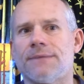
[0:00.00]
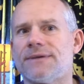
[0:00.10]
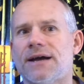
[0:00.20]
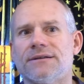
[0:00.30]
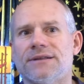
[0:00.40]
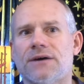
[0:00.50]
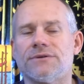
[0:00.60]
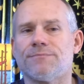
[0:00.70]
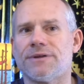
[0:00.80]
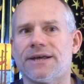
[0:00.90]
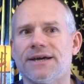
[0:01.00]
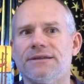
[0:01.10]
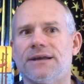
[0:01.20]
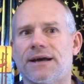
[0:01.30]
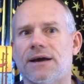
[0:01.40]
I'm not allowed to
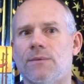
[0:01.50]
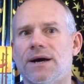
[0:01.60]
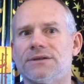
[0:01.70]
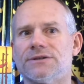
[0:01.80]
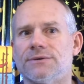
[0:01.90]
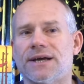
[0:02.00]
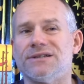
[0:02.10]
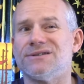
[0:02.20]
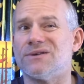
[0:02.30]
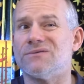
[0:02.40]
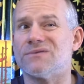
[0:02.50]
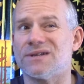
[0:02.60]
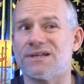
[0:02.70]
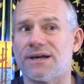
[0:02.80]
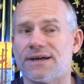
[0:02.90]
plan like I want to, and I don't
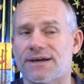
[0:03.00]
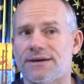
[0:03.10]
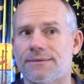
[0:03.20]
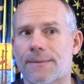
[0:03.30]
really like it.